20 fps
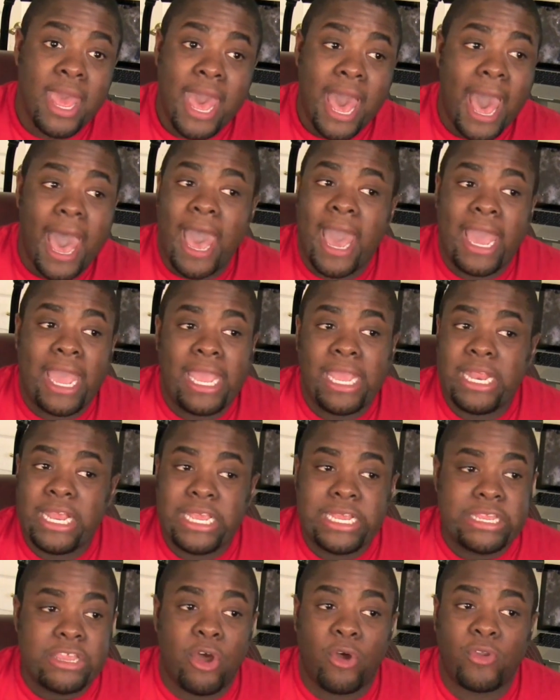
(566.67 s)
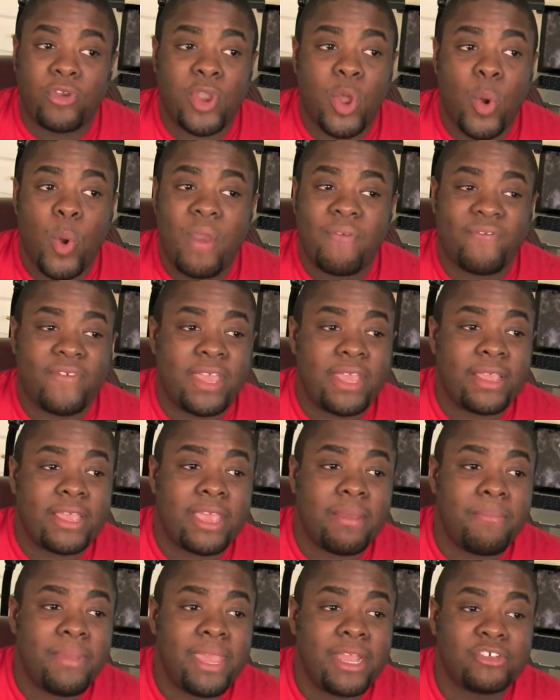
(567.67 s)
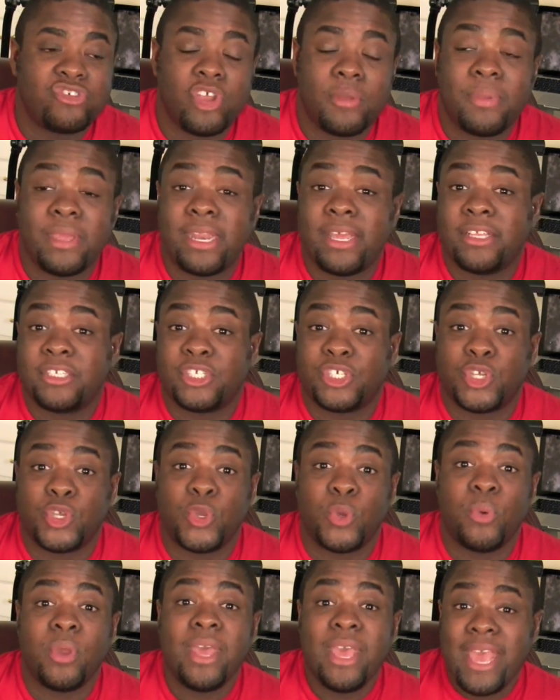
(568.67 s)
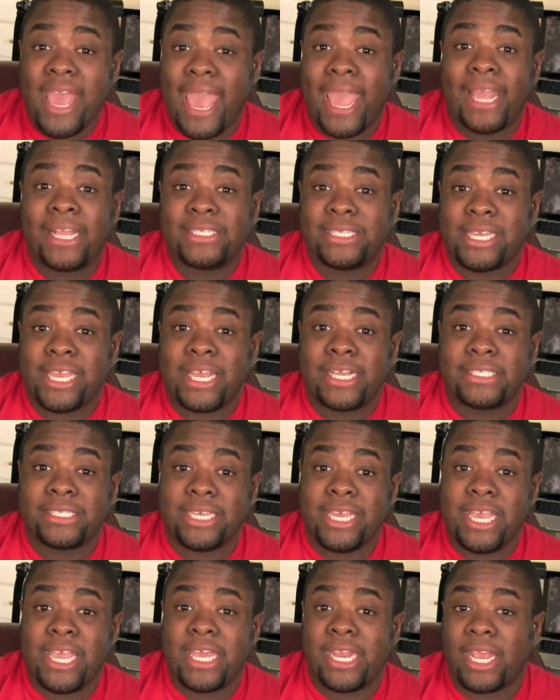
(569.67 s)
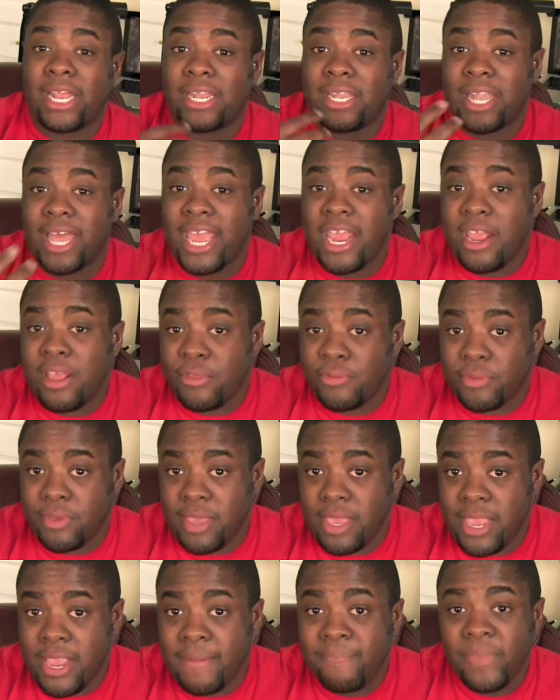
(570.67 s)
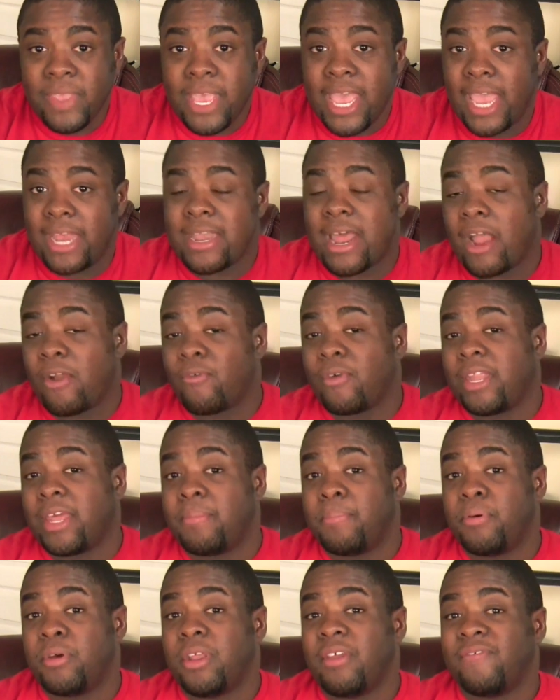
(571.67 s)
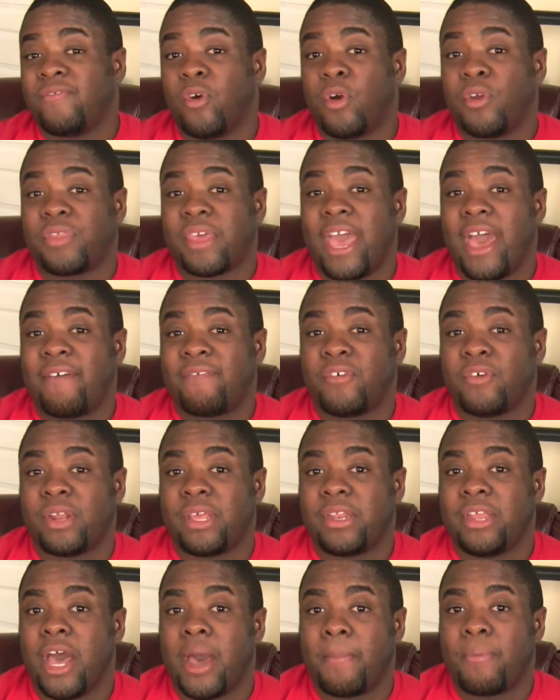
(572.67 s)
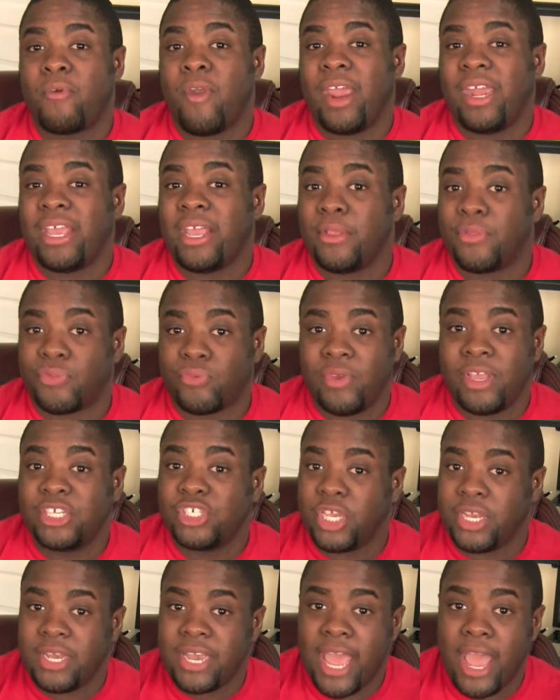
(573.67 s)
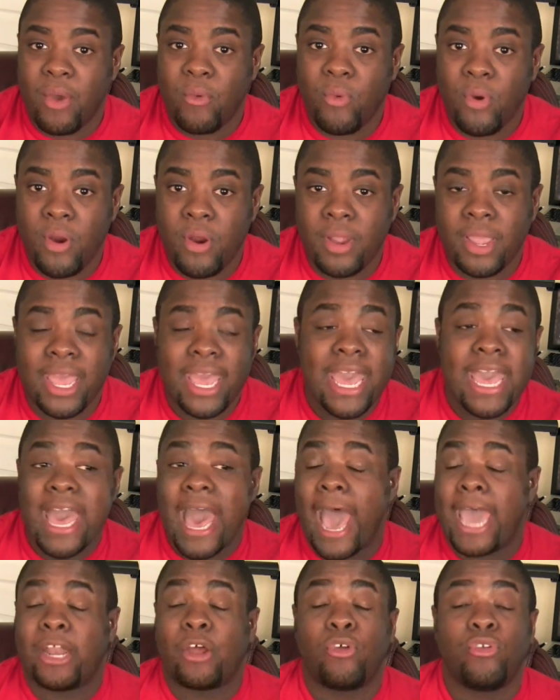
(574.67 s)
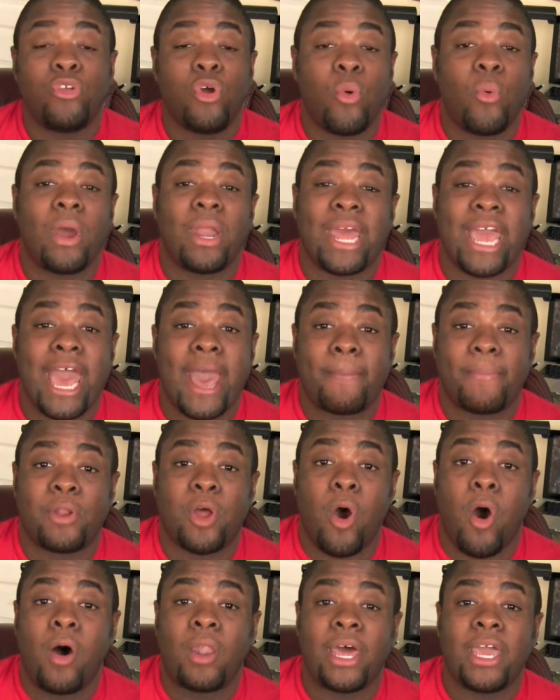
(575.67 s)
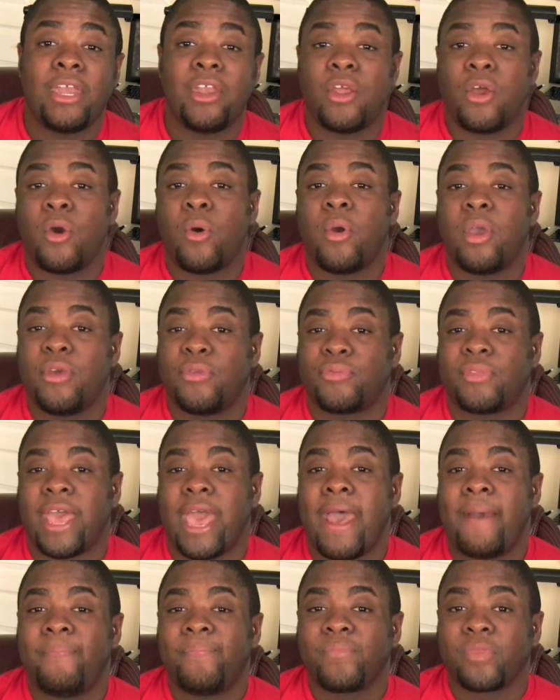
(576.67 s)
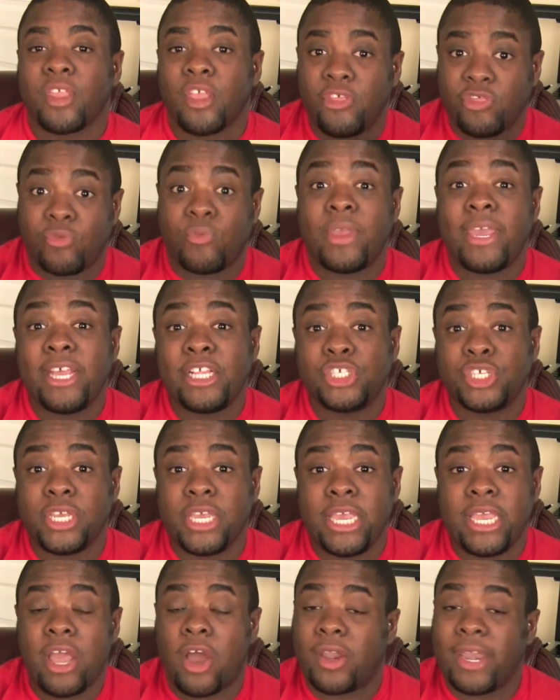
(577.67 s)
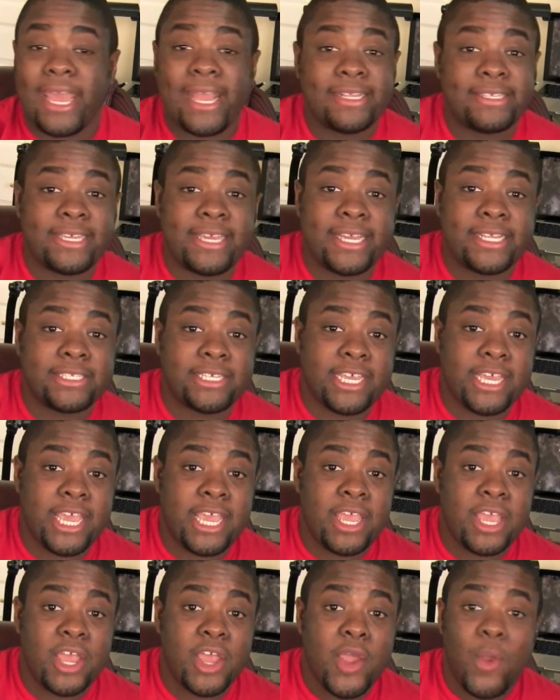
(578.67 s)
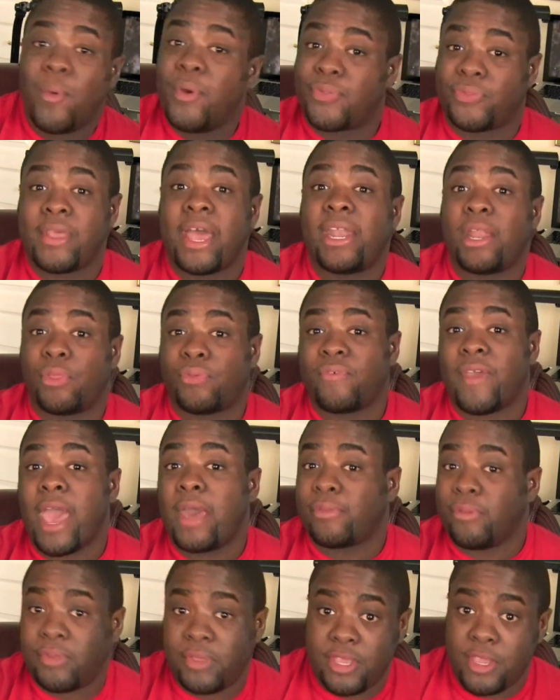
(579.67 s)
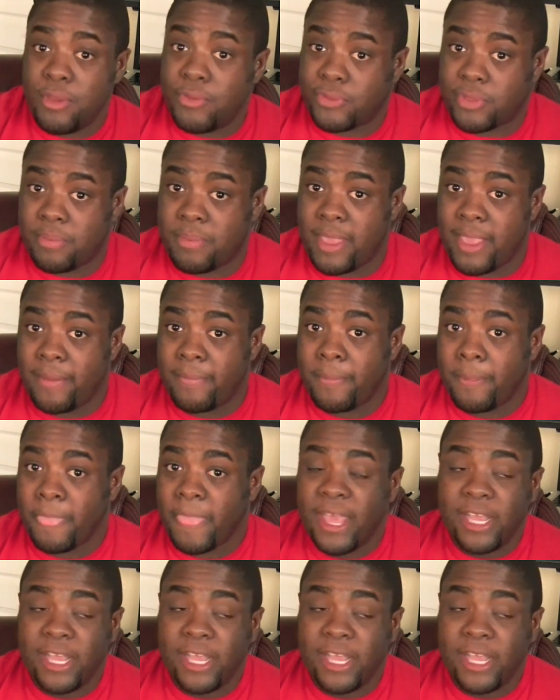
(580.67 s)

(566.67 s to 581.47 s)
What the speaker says: I don't know if it can be attributed to AT&T getting lazy and not really putting forth effort in upgrading its 3G network. I don't know what happened. All I know is that 3G on AT&T was not as fast as it used to be.